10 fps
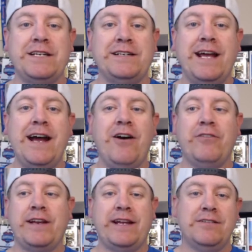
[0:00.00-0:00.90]

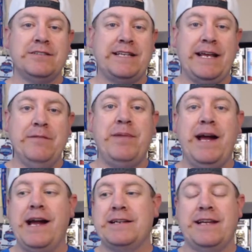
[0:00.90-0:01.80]
down, here's the
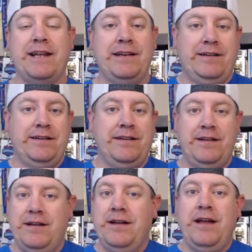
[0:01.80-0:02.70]
impact, and
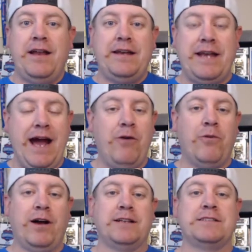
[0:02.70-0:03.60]
now
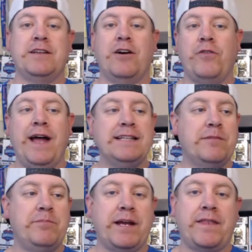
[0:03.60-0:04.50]
what? So that's
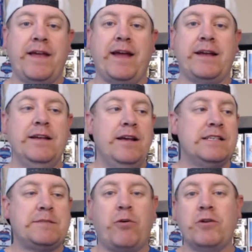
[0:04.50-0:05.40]
a big thing.
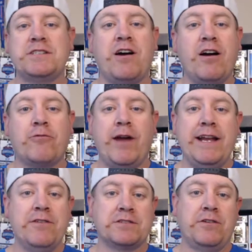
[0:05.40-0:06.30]
Sports talk
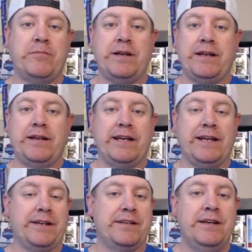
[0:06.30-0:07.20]
radio is going to be
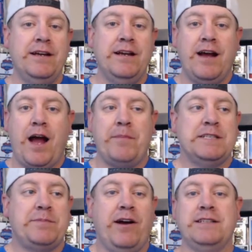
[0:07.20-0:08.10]
hit. I mean,
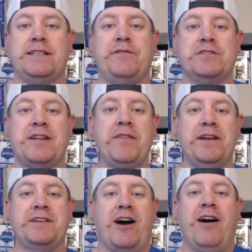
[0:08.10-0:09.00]
let's be honest, if there's nothing
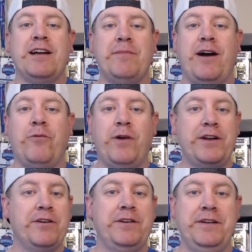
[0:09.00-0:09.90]
to talk about, what are
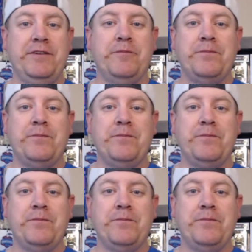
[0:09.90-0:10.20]
you going to do?